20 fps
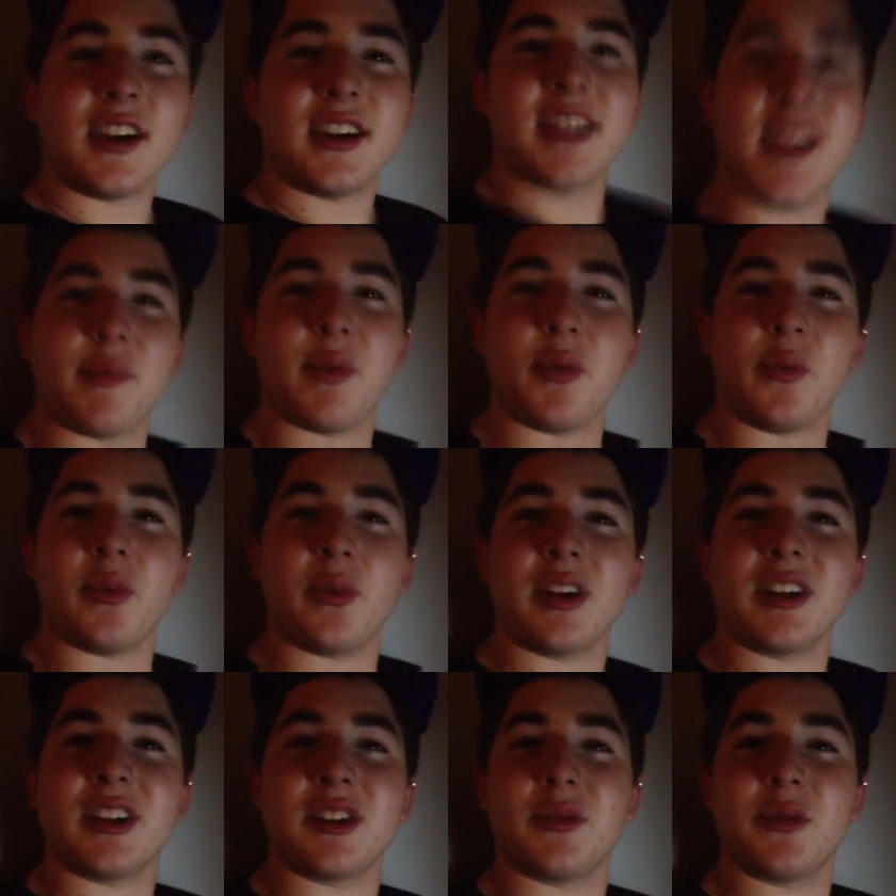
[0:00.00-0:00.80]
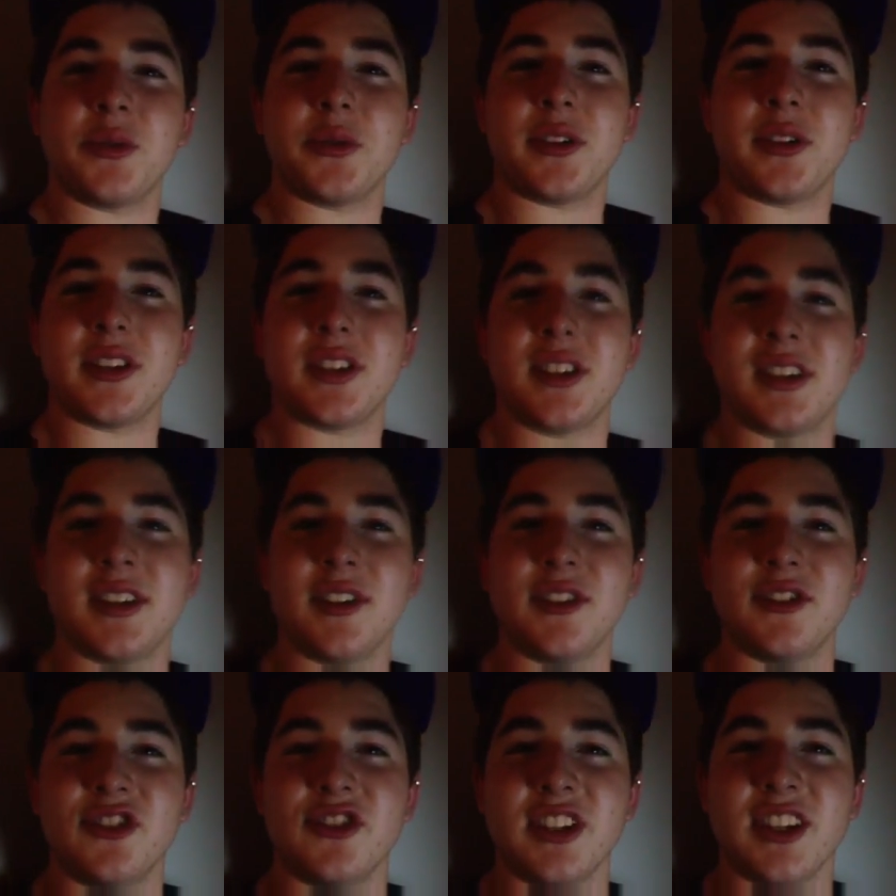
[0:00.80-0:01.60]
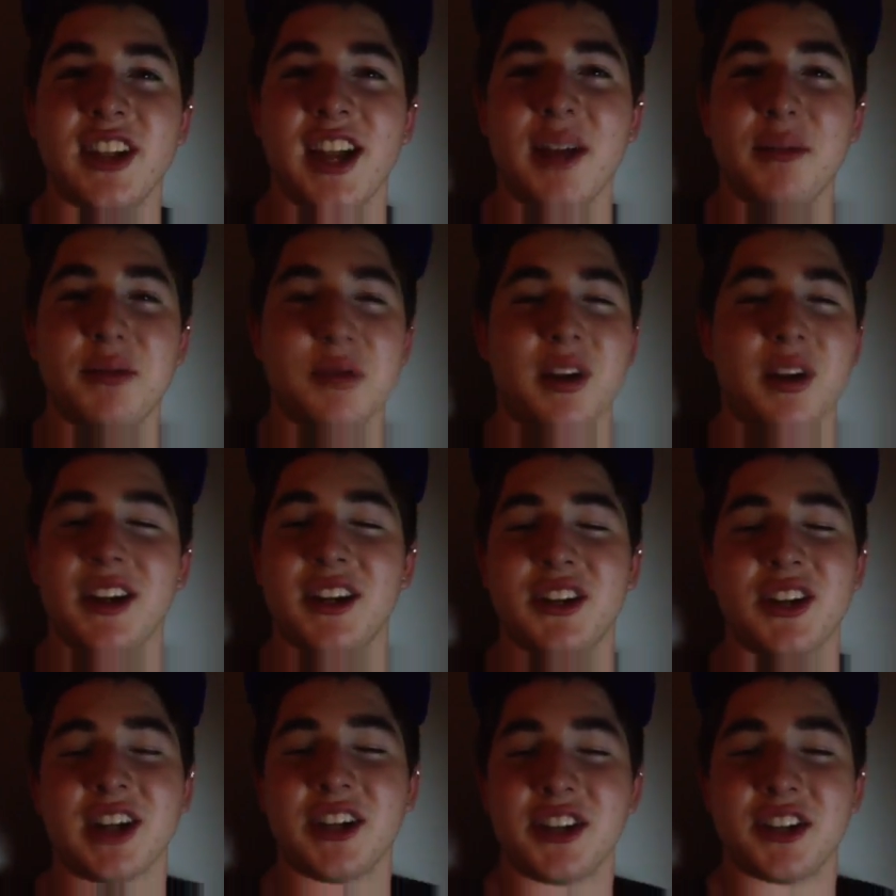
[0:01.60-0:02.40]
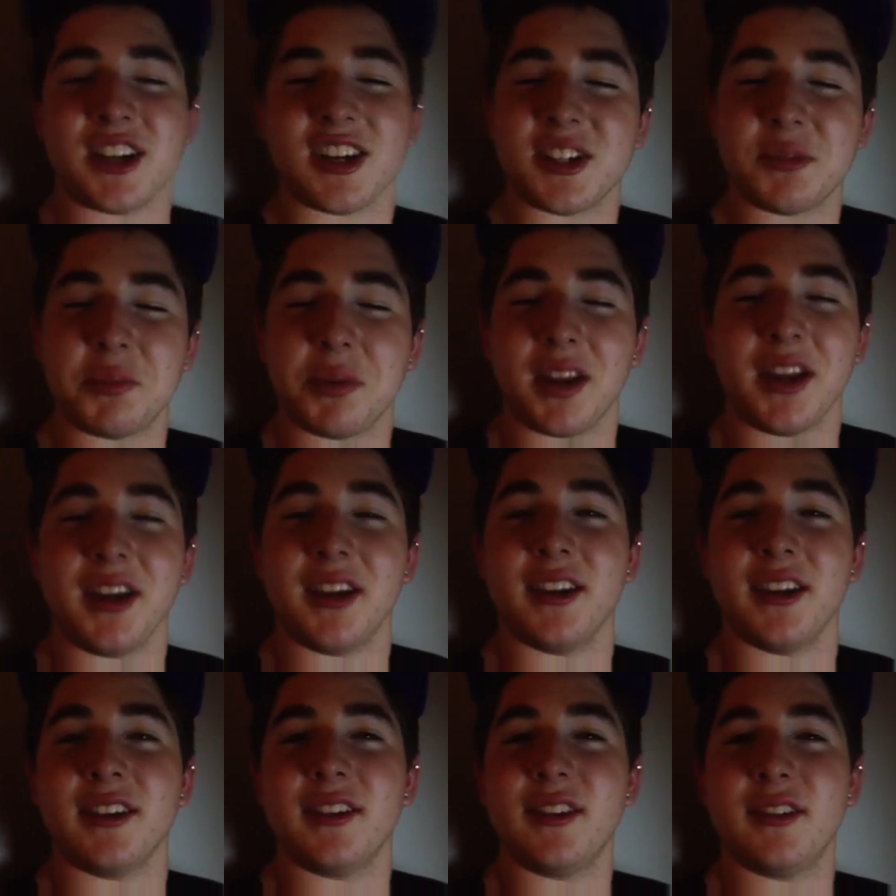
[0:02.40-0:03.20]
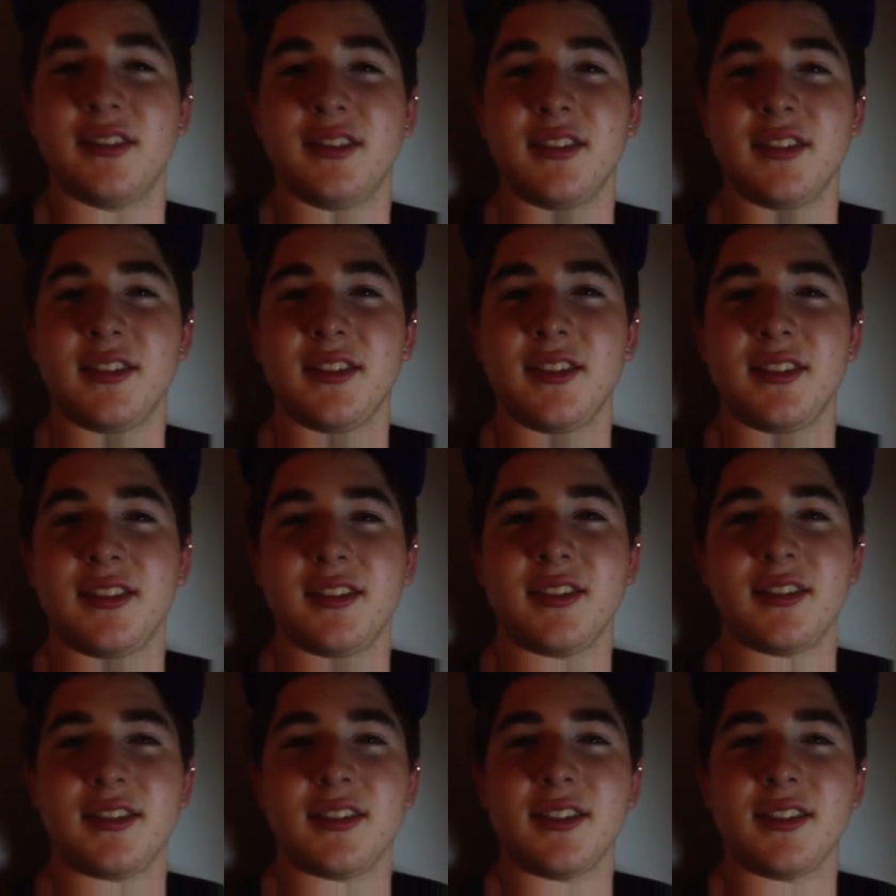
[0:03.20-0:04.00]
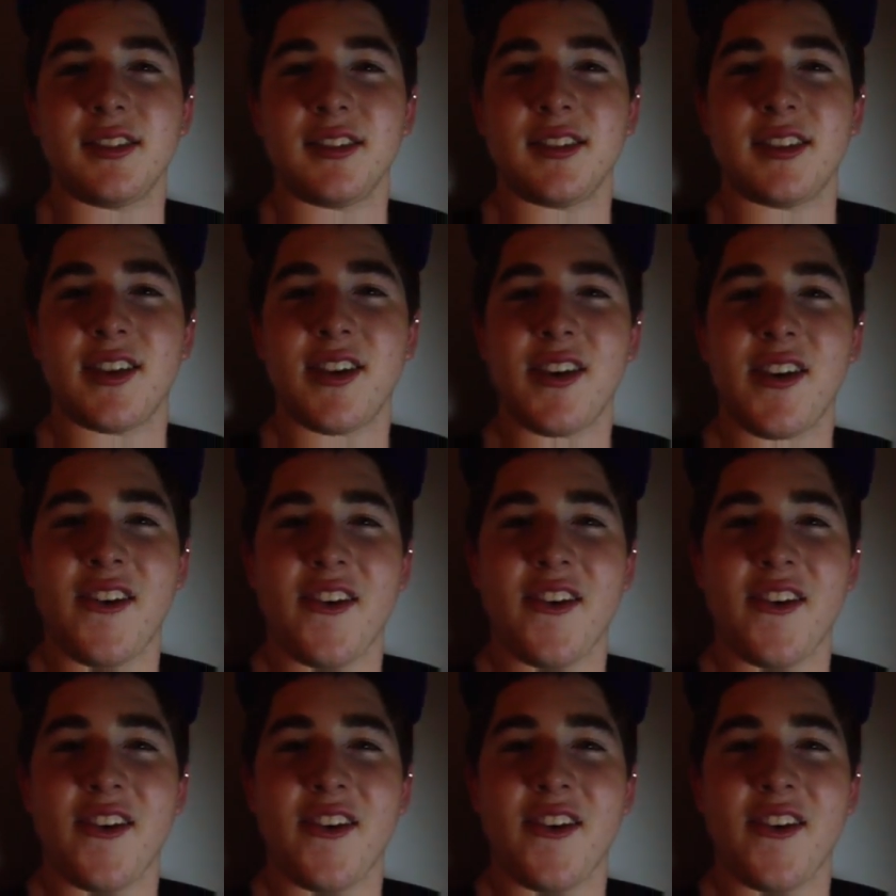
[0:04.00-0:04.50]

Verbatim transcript: Yeah, but because we were listening to relapse, so I, I just explained it. Okay, whatever.